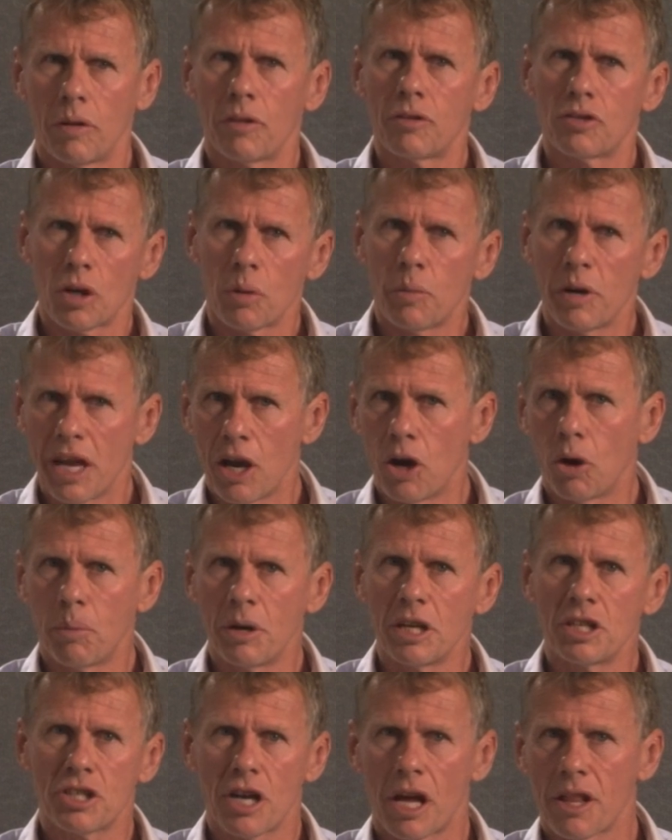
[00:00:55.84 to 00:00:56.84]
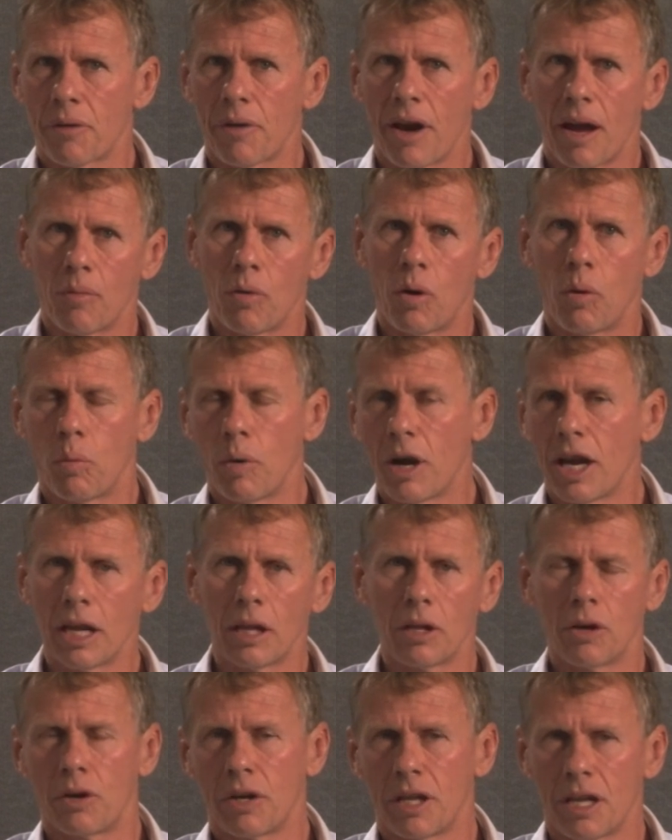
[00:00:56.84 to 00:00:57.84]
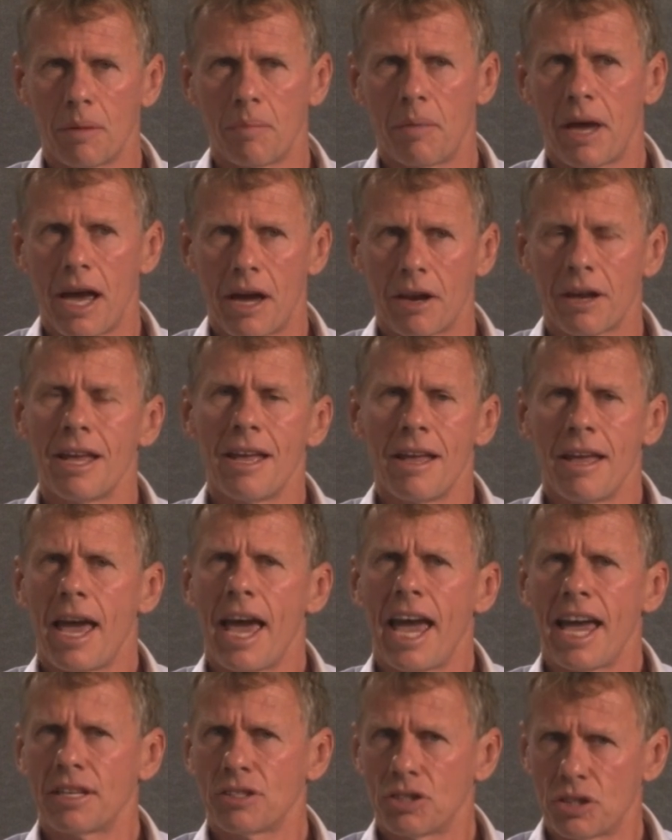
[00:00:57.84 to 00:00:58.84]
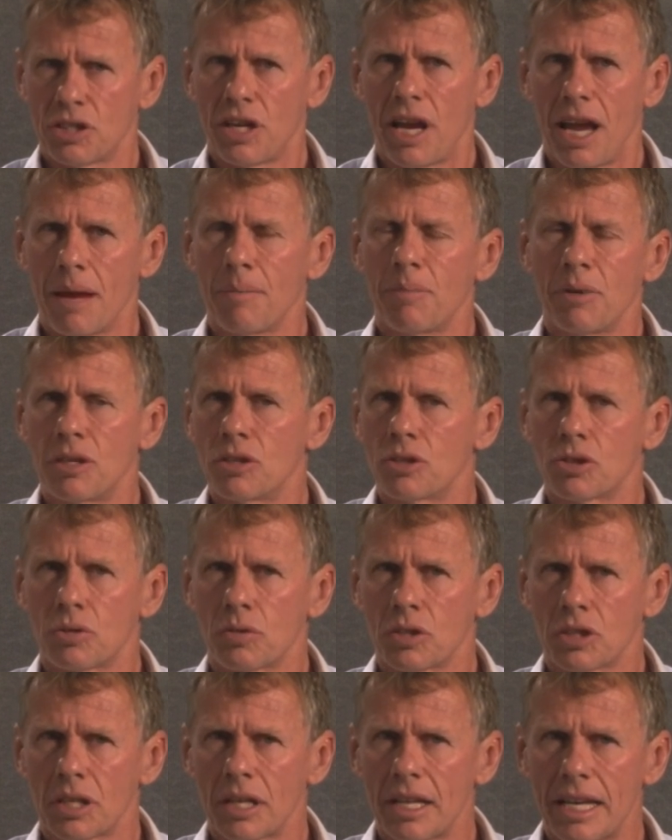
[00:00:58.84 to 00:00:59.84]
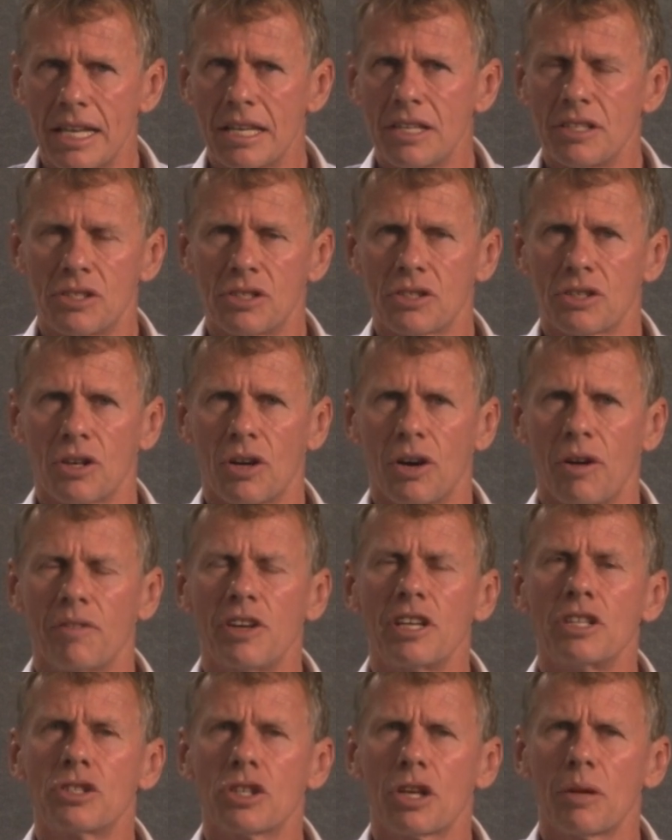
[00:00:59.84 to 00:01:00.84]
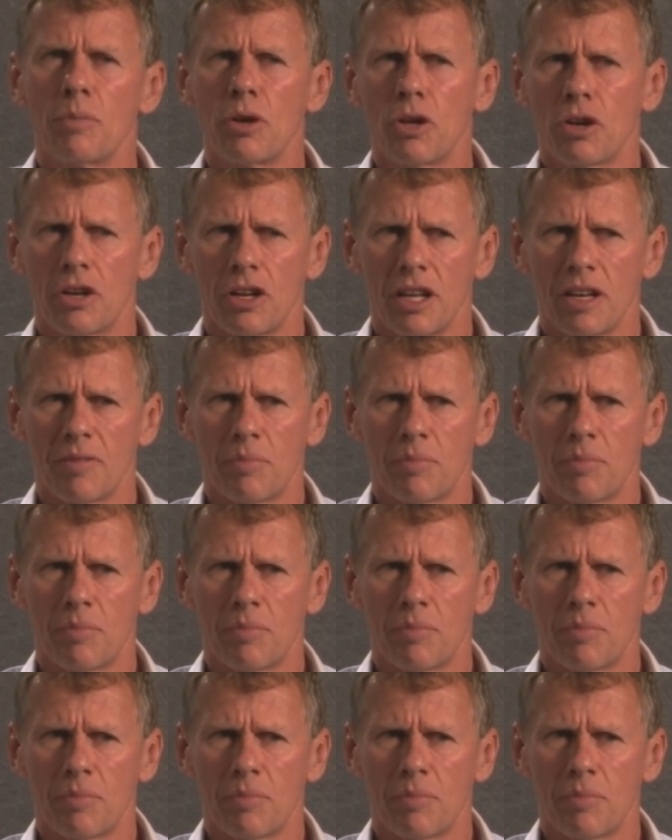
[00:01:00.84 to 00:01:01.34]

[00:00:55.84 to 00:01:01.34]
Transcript: So we help each other out what we're learning about as champions or as leaders of each community